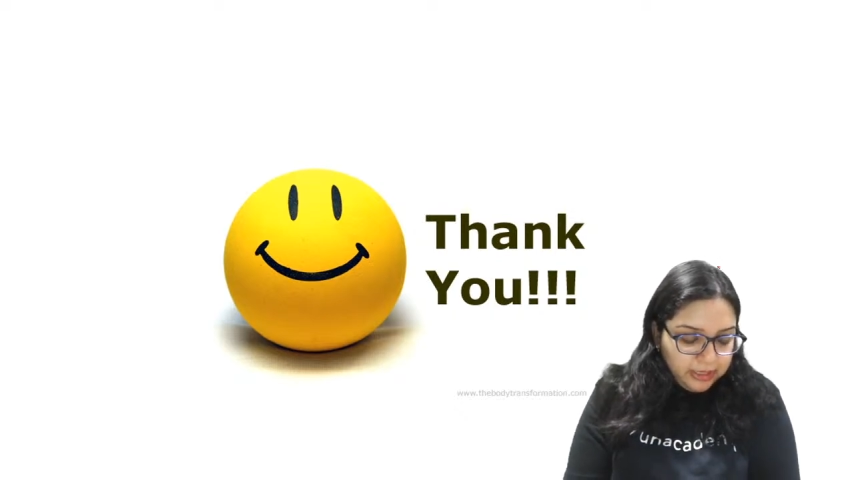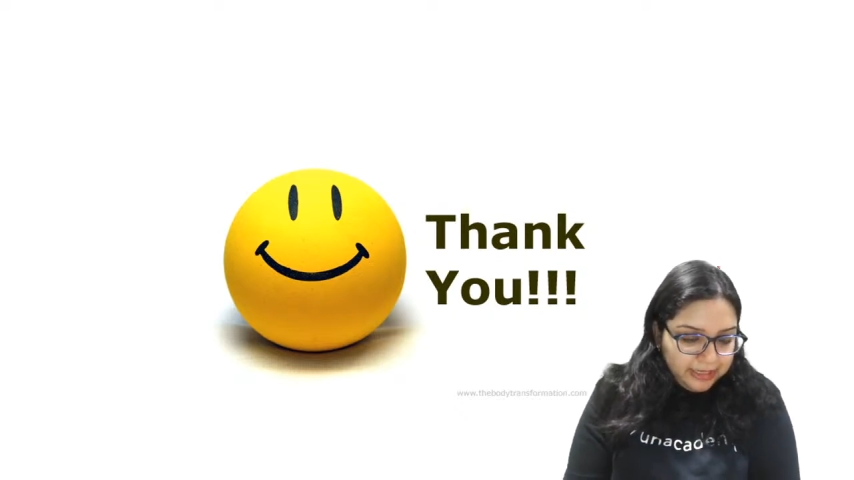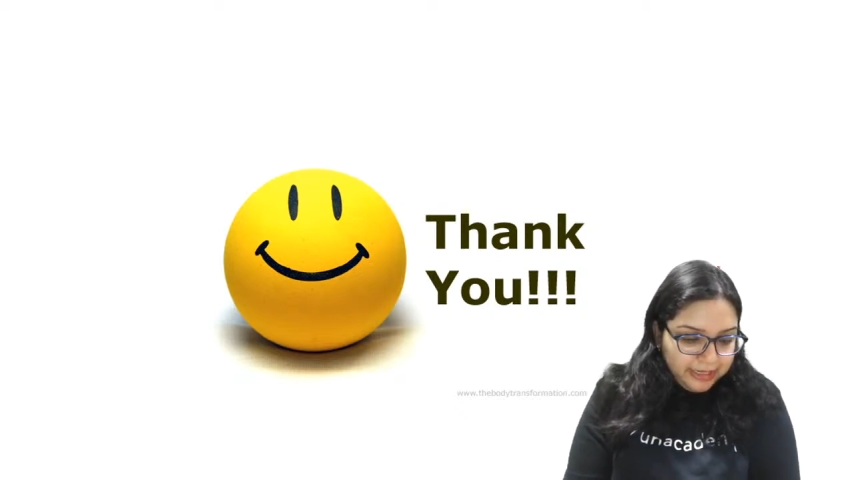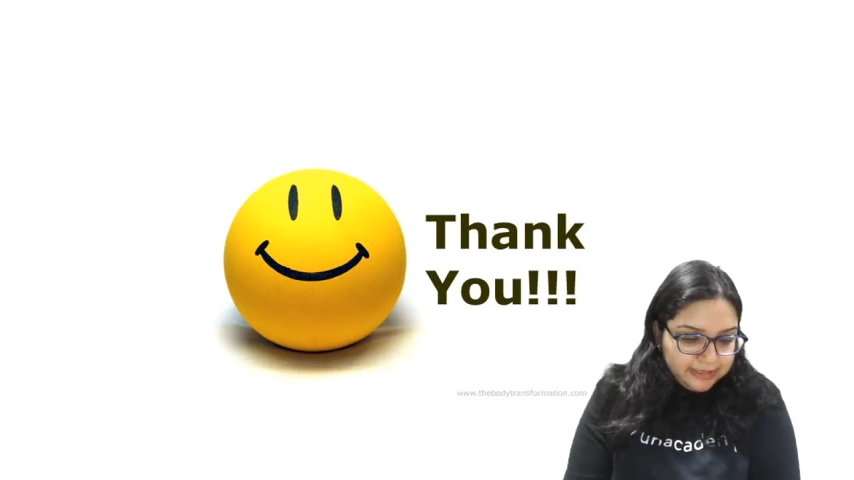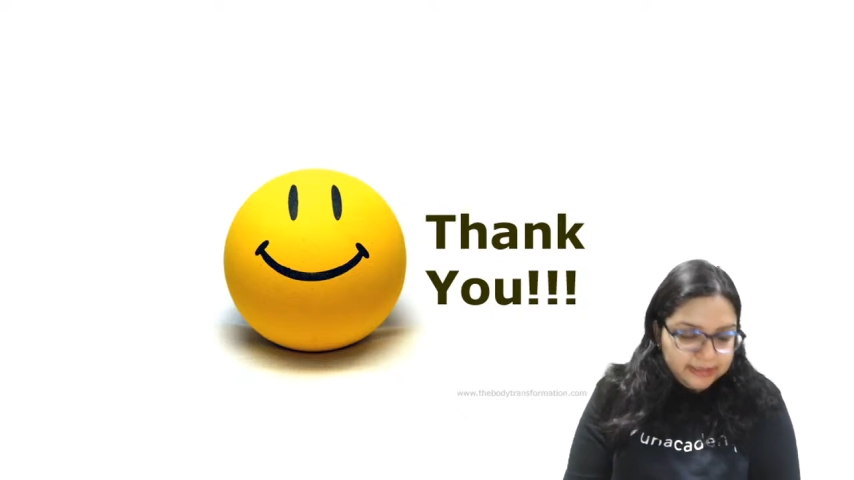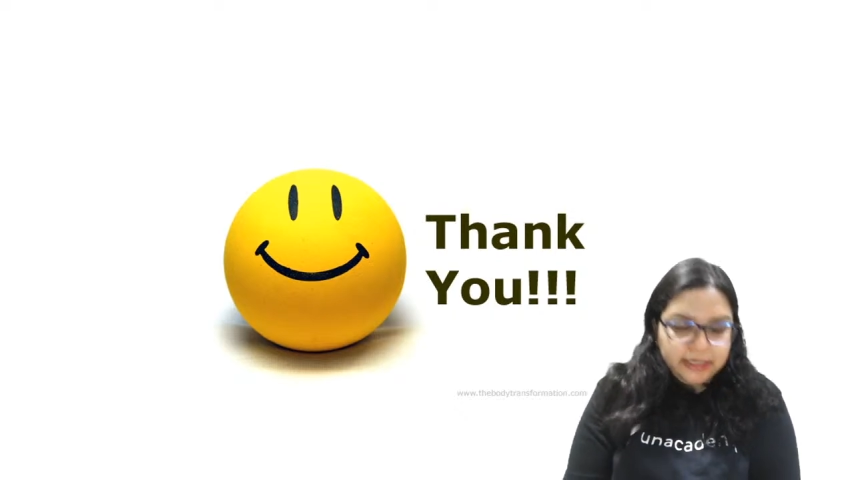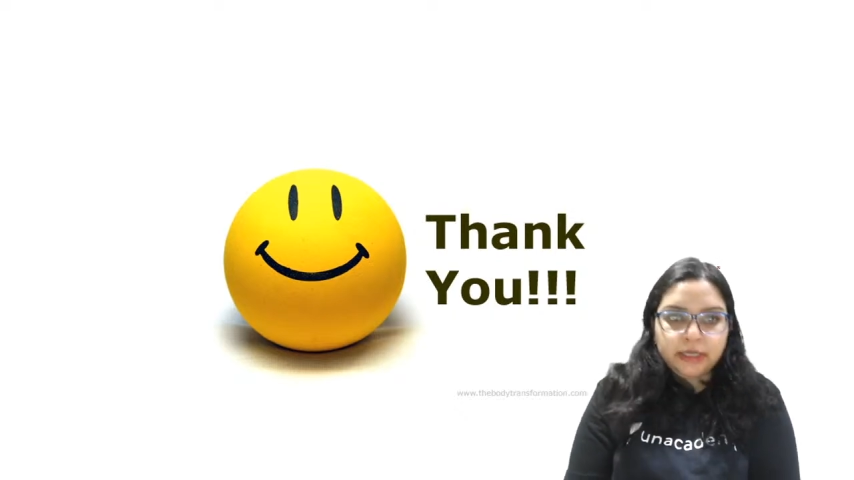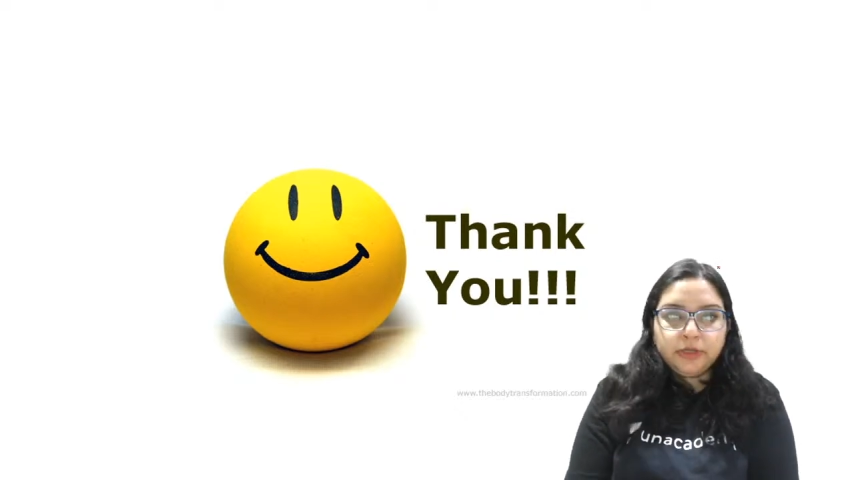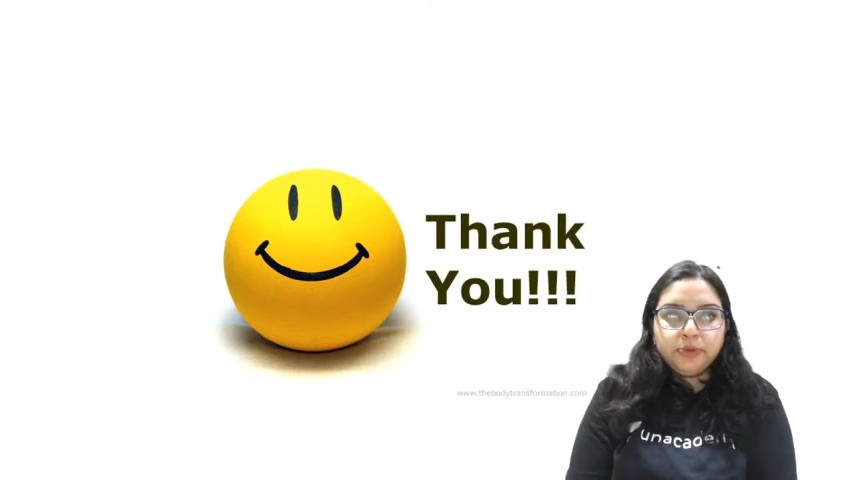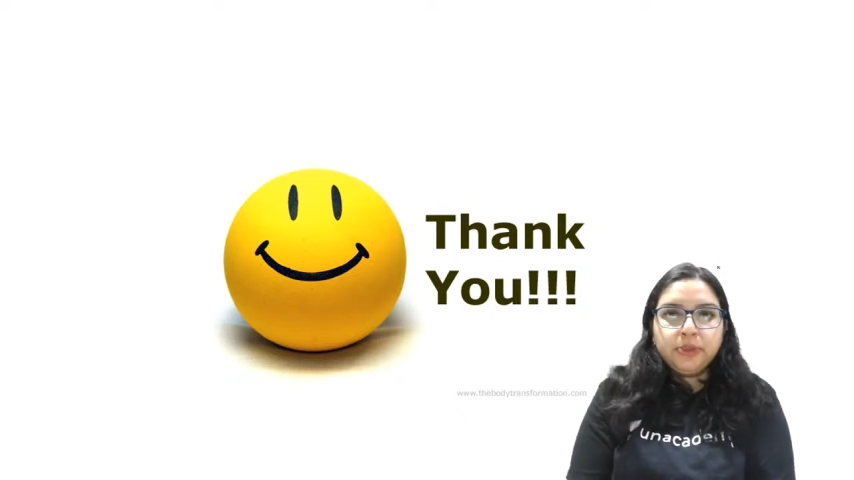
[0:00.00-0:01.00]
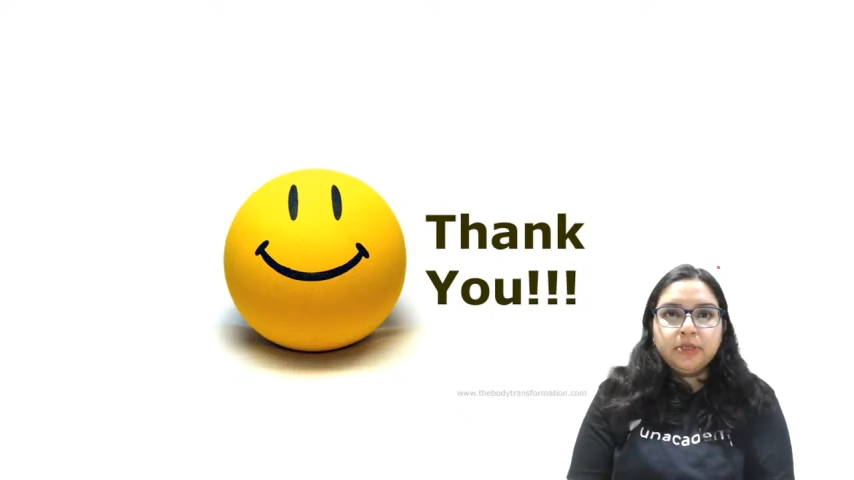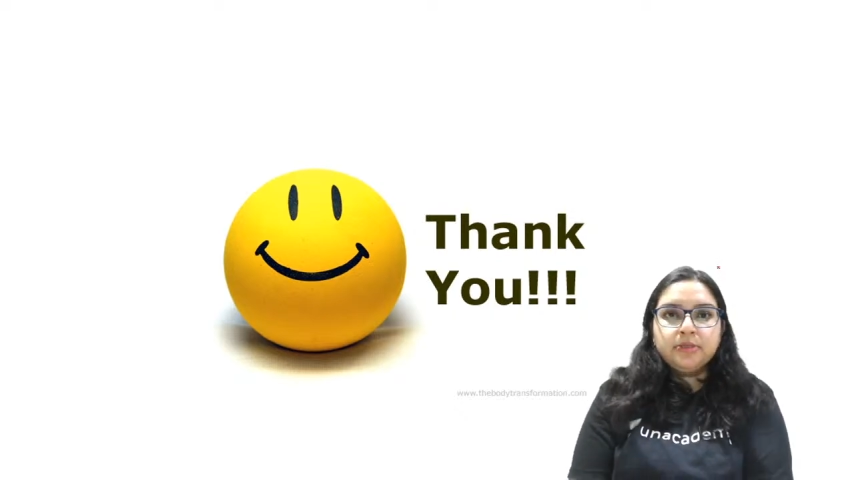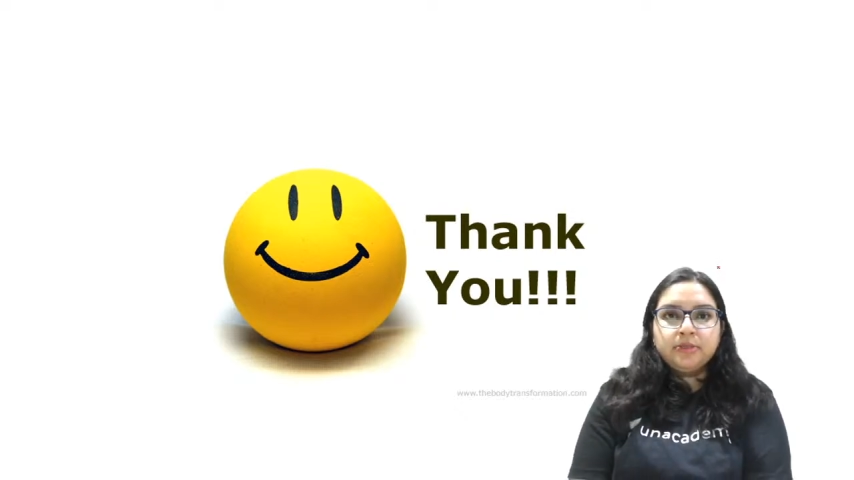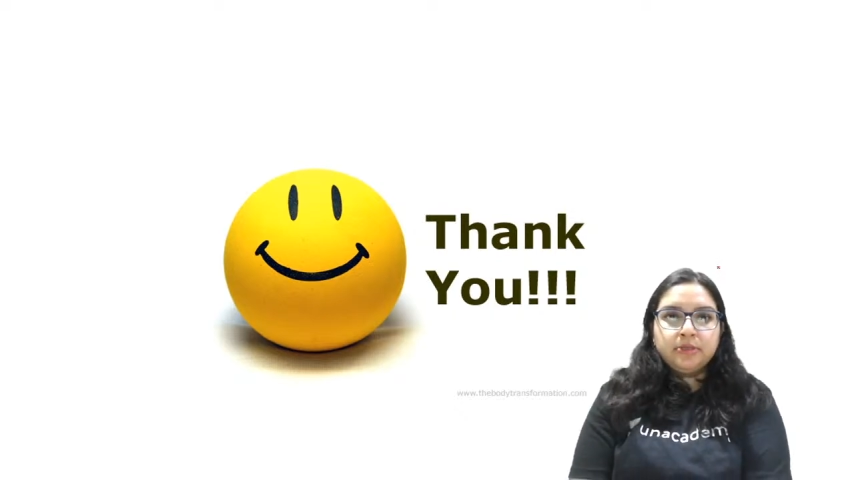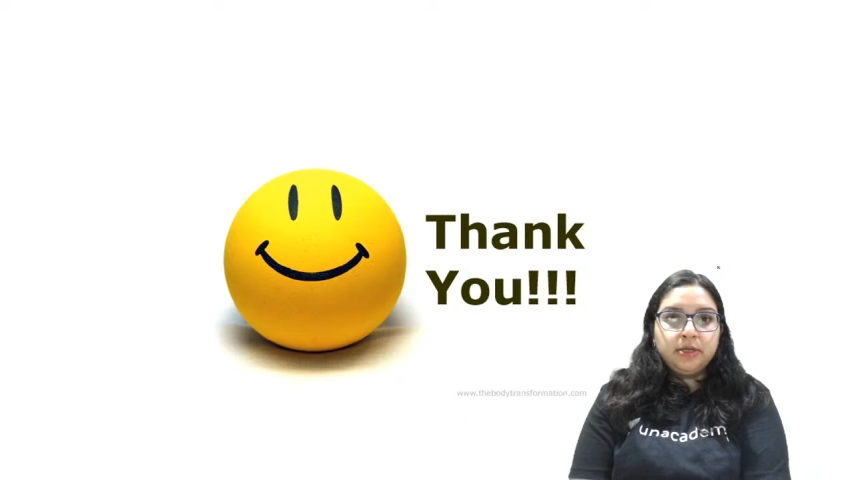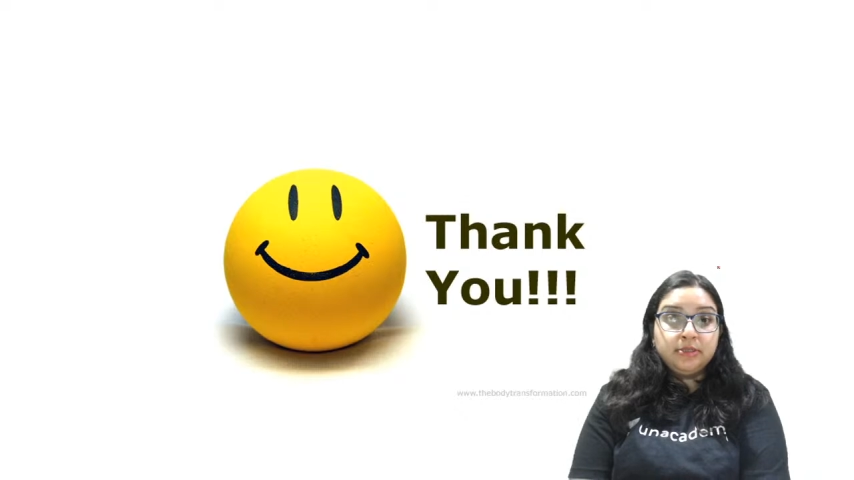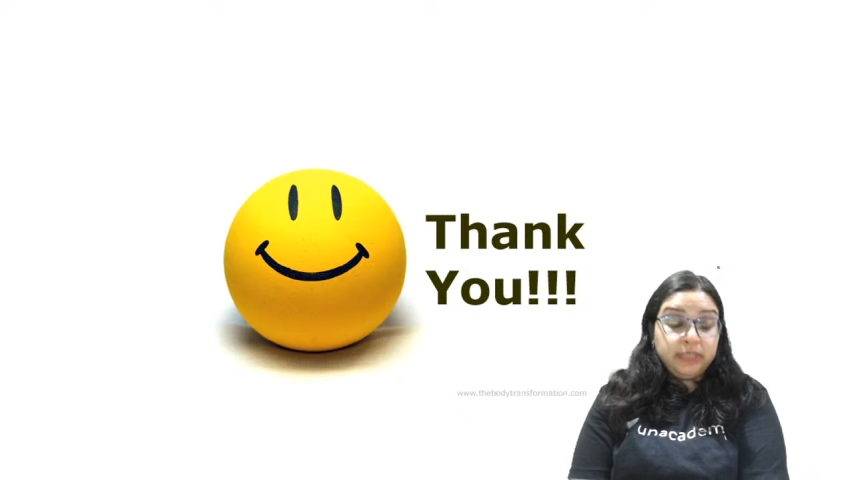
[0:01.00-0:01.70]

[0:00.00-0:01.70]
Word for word: listening to this uh,